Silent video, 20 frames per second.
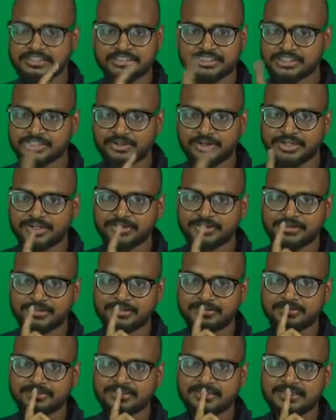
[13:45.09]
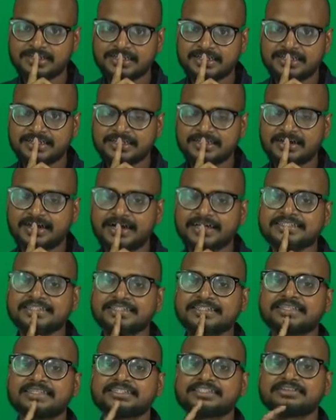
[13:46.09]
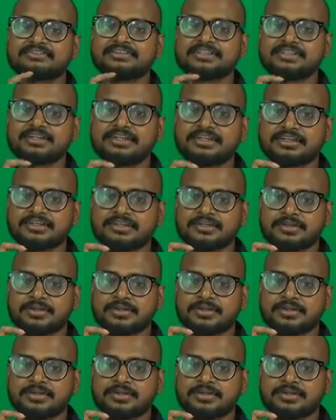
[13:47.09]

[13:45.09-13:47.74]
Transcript: It's not at all it asks in such a way that